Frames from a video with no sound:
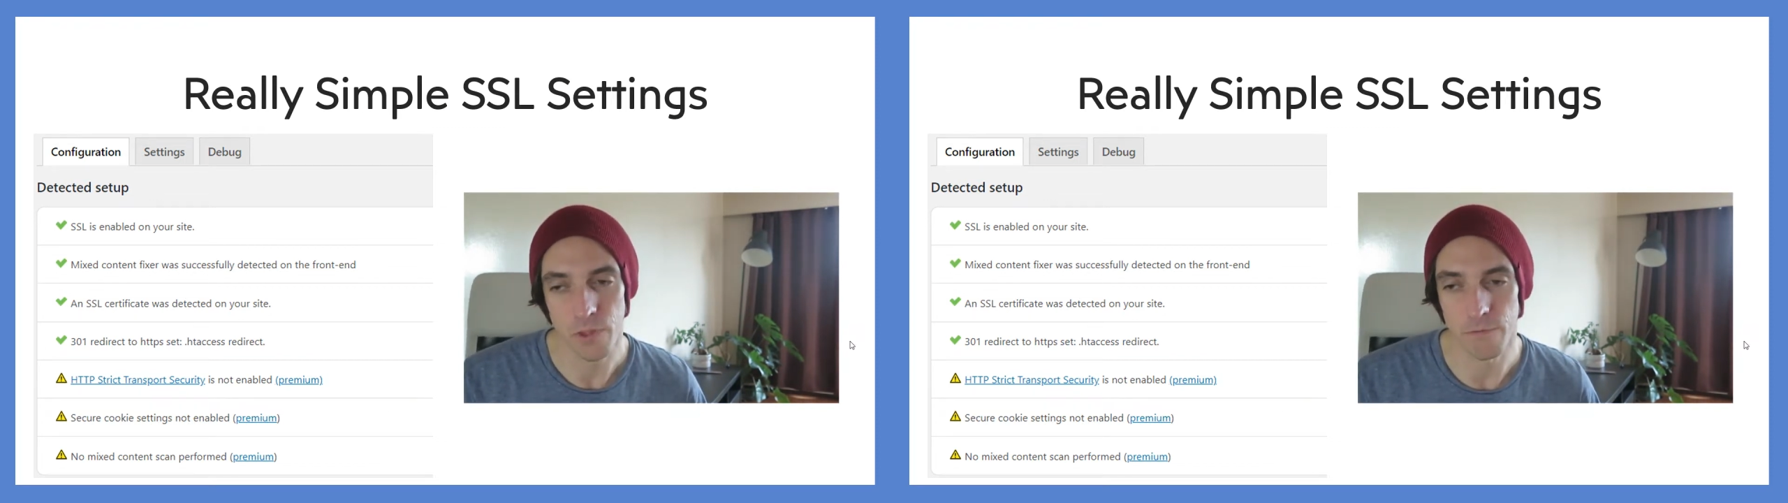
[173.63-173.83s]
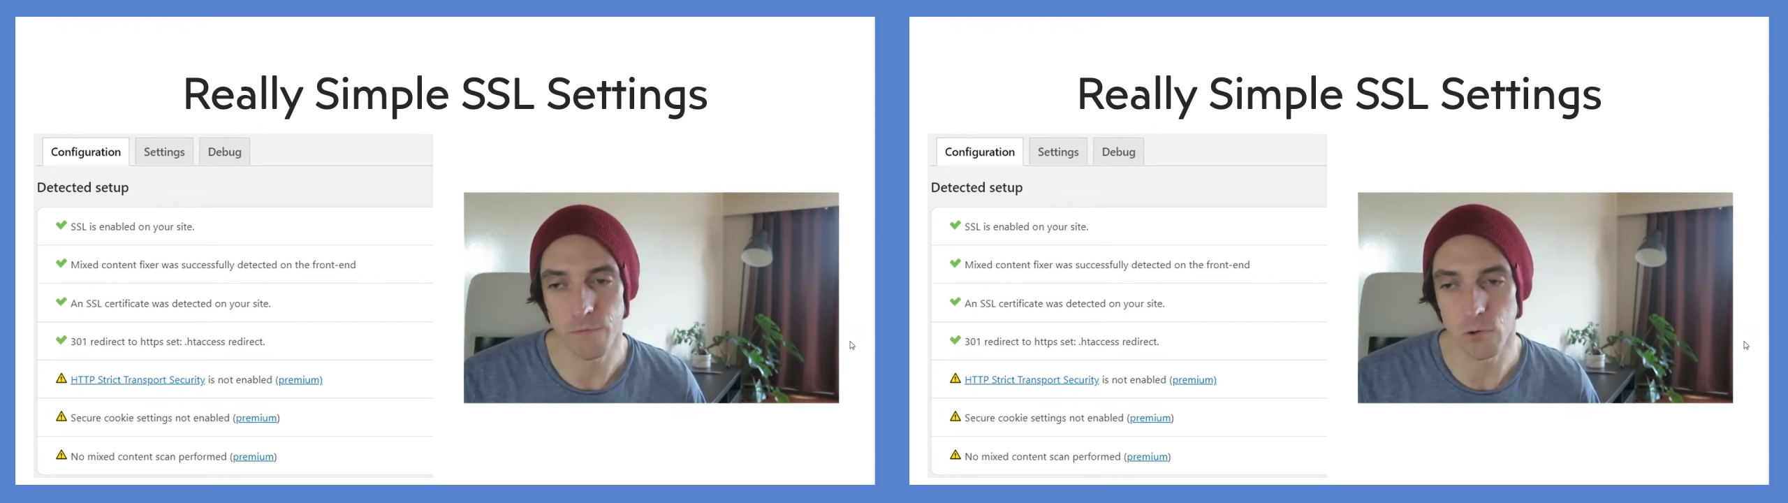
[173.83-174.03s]

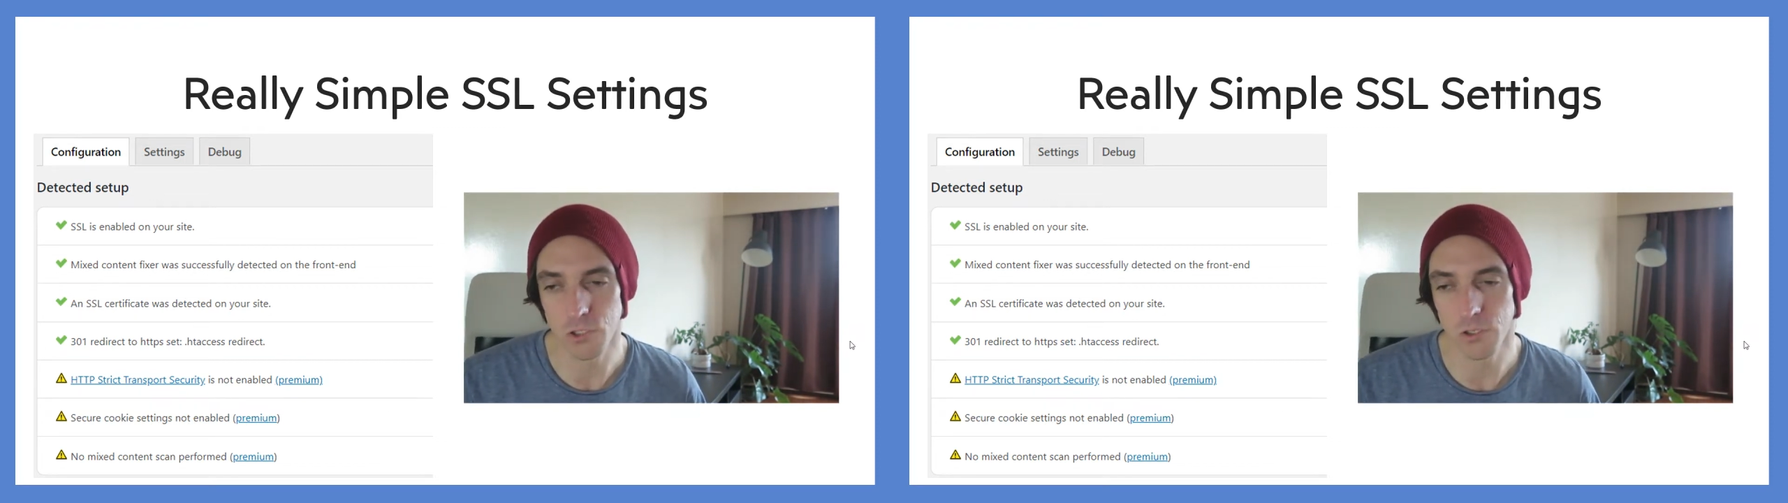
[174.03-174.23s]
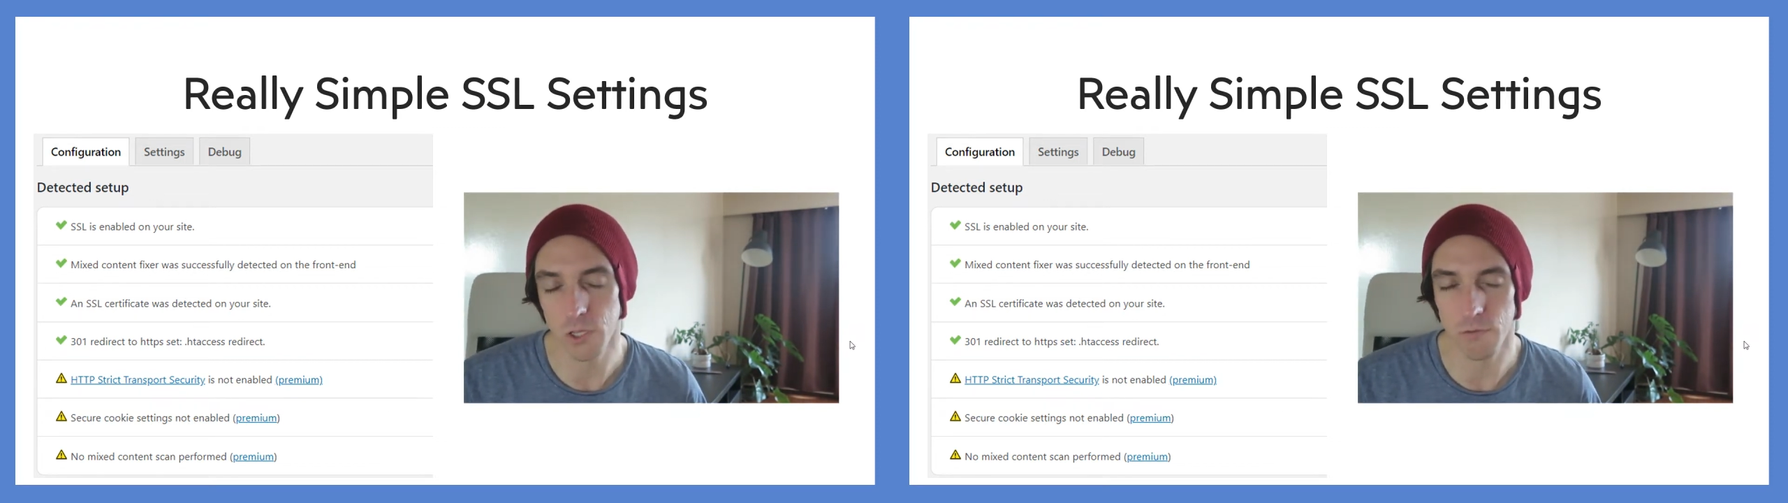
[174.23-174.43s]

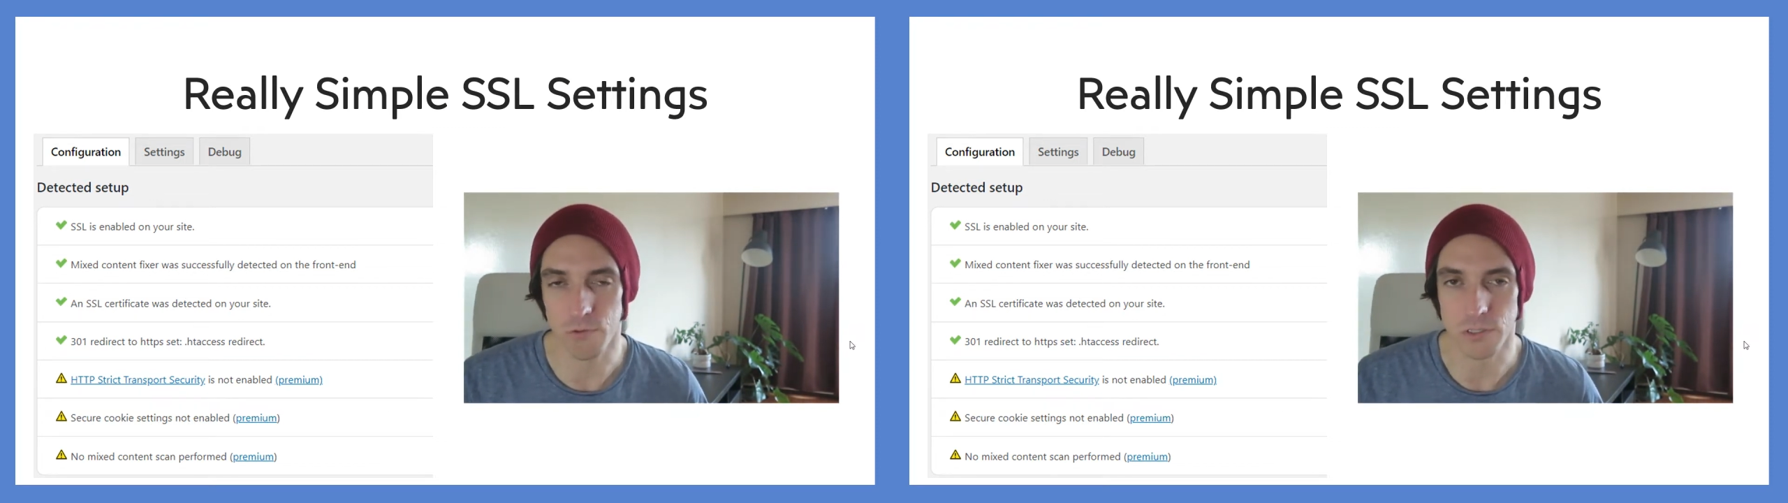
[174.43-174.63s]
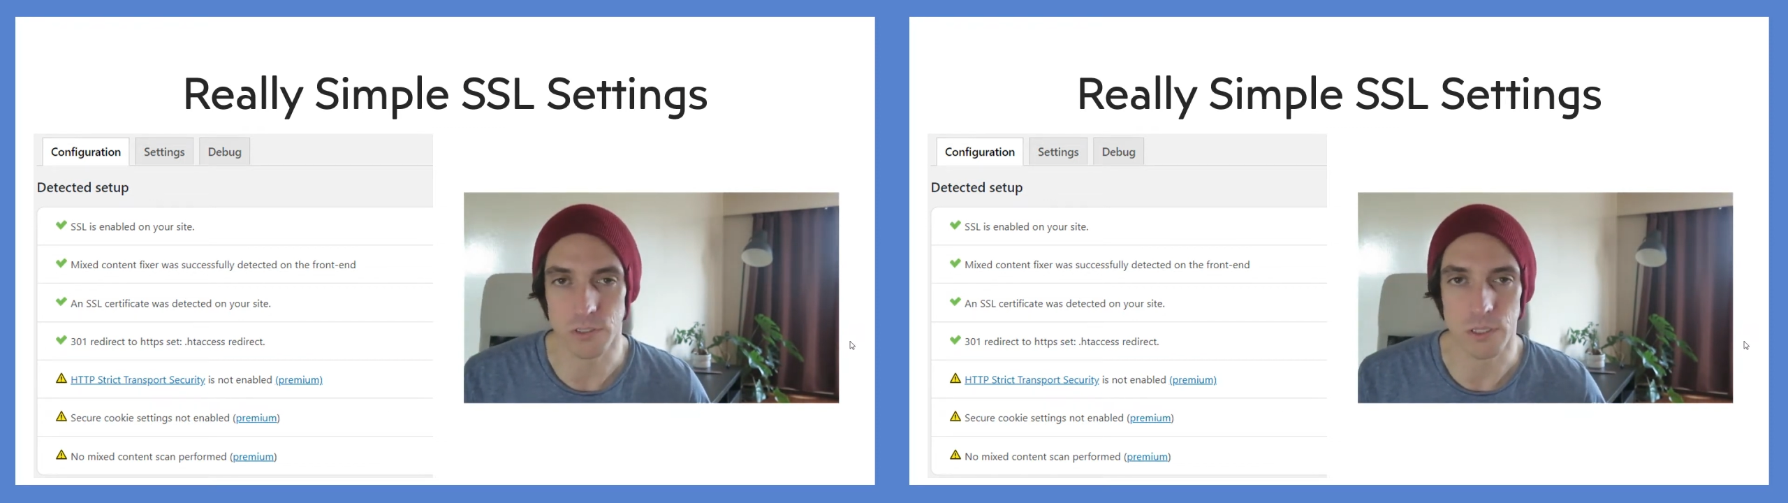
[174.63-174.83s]
Unfortunately, I've
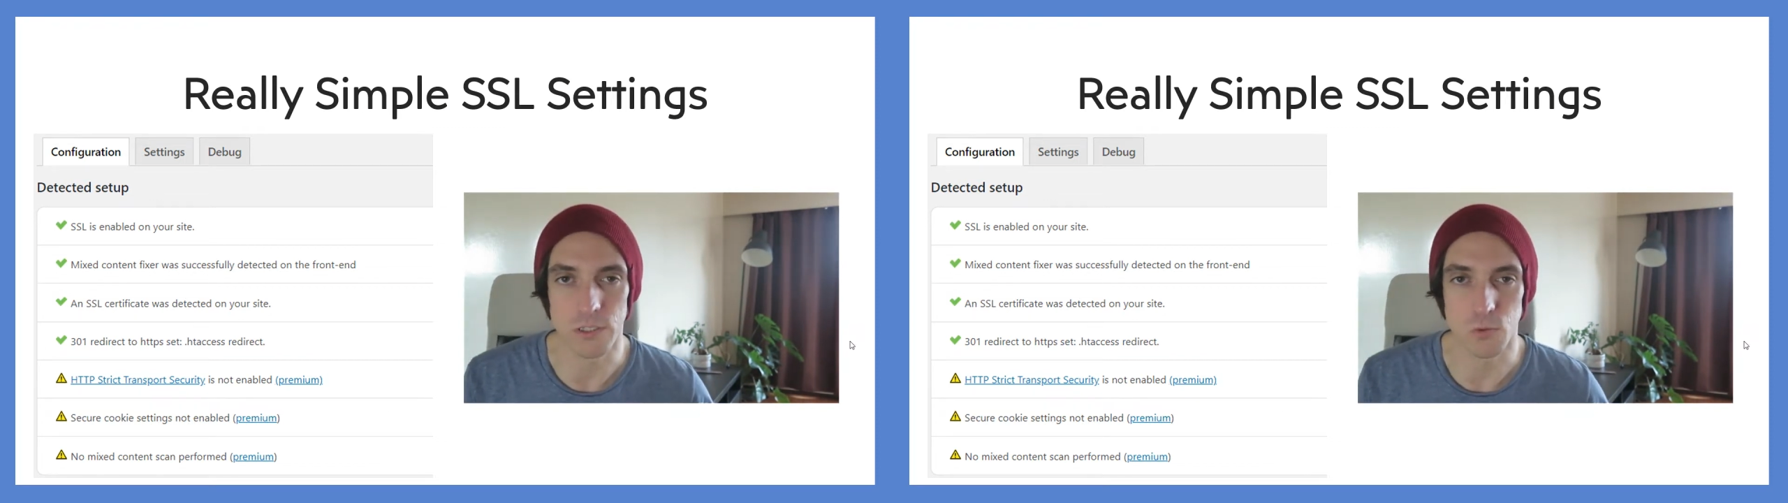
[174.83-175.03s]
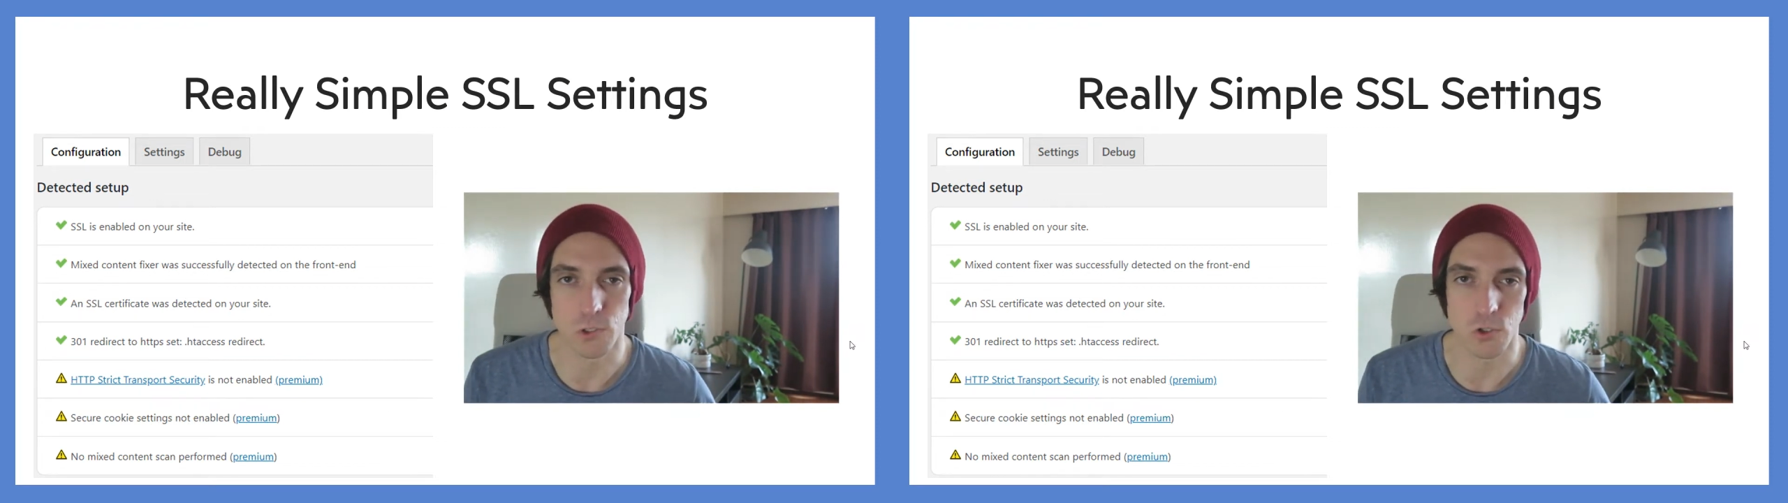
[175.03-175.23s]
recently
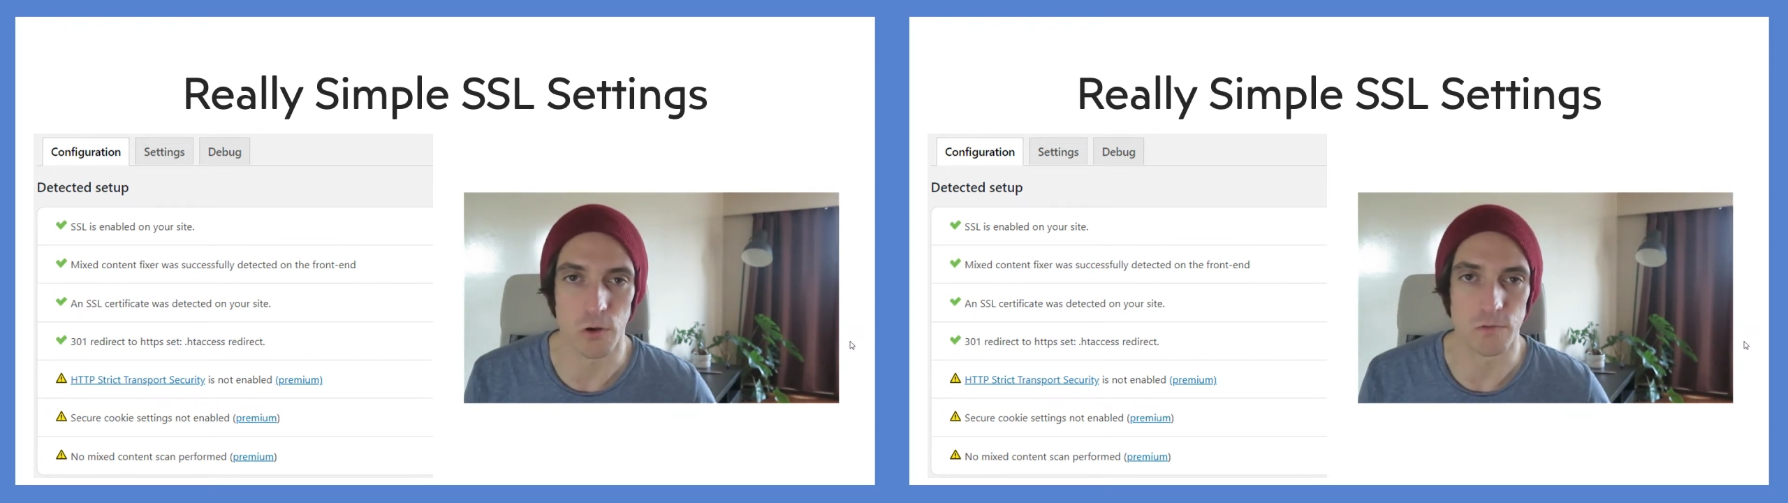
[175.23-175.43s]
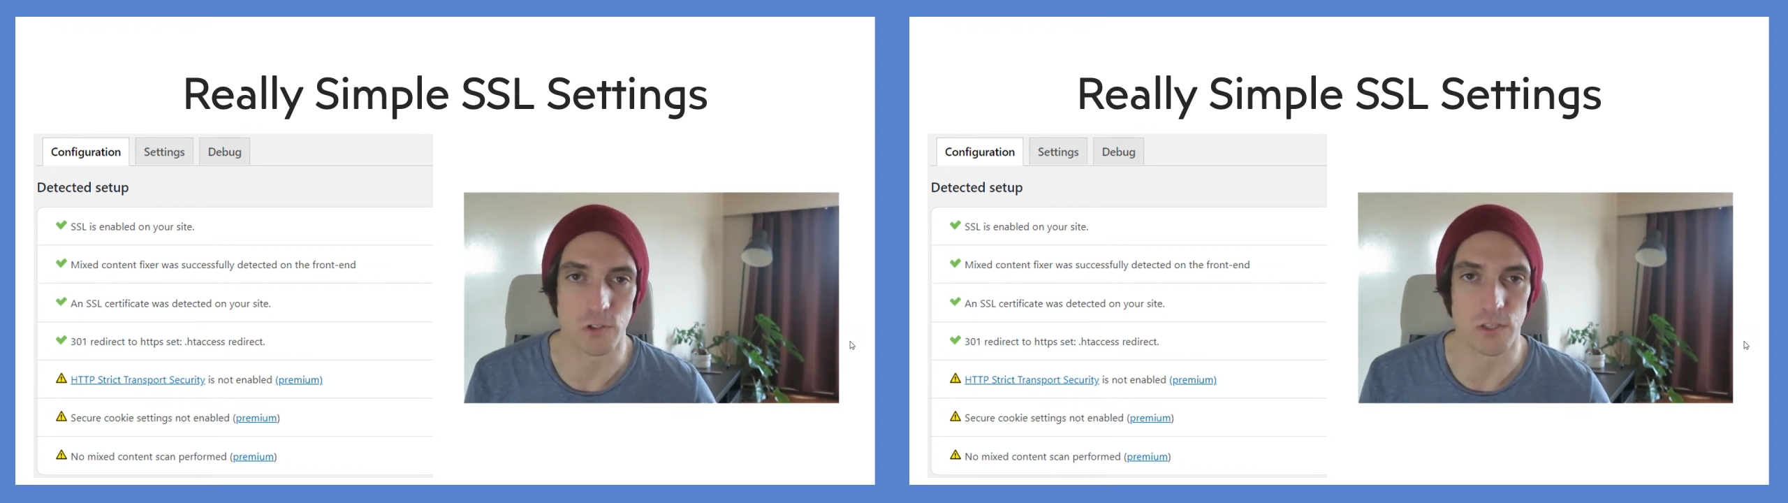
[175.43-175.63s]
switched over